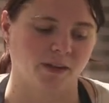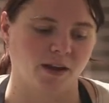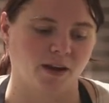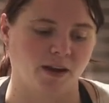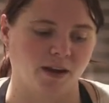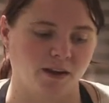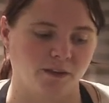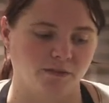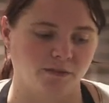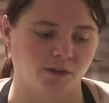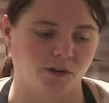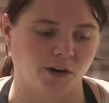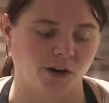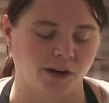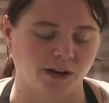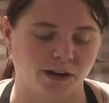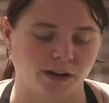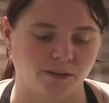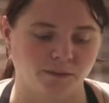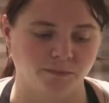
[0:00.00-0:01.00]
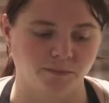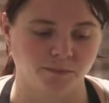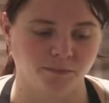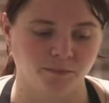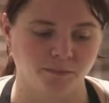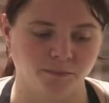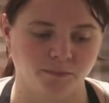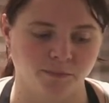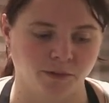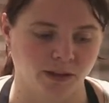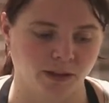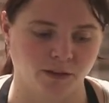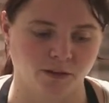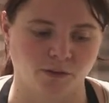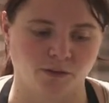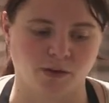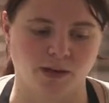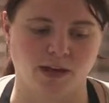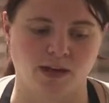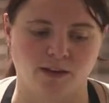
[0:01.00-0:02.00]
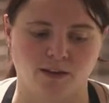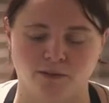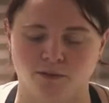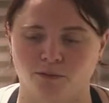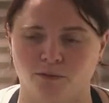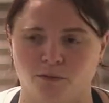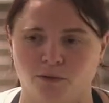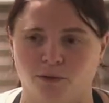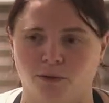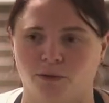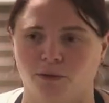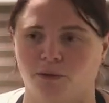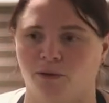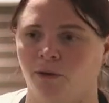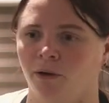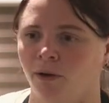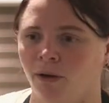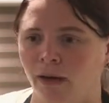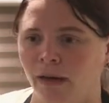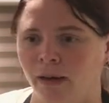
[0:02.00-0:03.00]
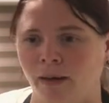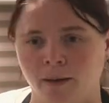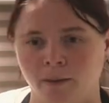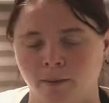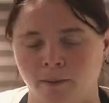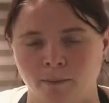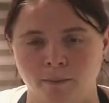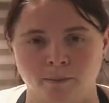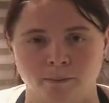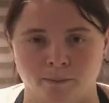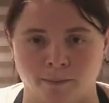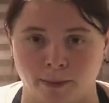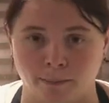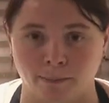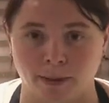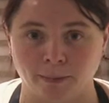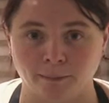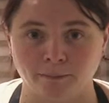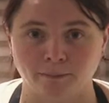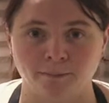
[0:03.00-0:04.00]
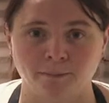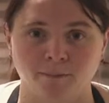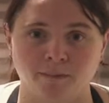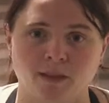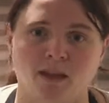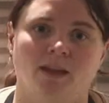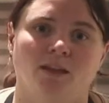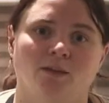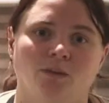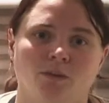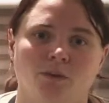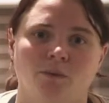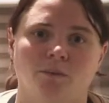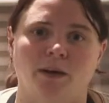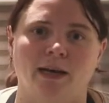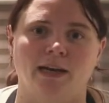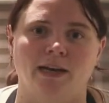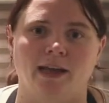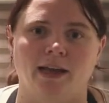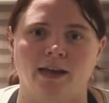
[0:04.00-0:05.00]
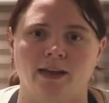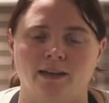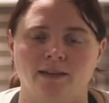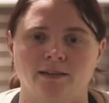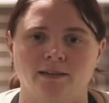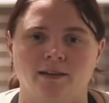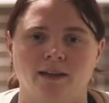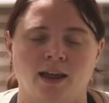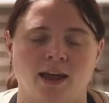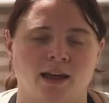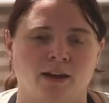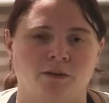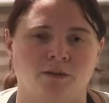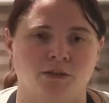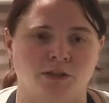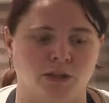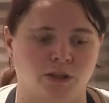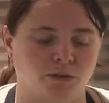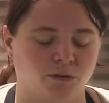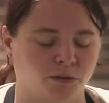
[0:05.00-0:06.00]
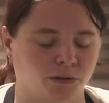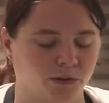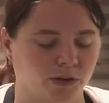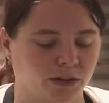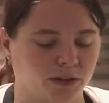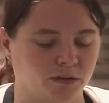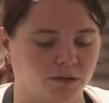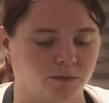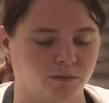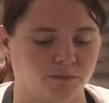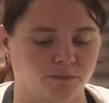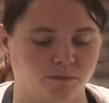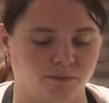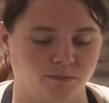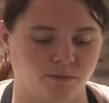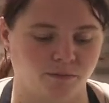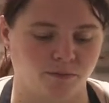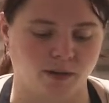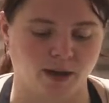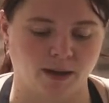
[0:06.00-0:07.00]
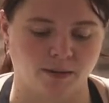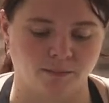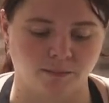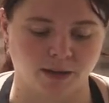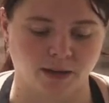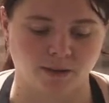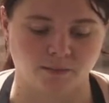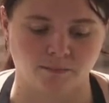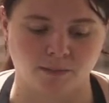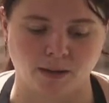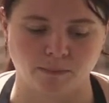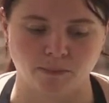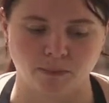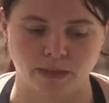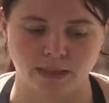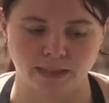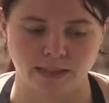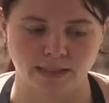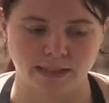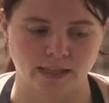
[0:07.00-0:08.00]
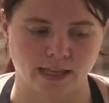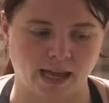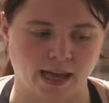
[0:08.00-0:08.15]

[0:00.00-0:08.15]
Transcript: I've grown up with cooking through my mum and through my nan, and also through other family members.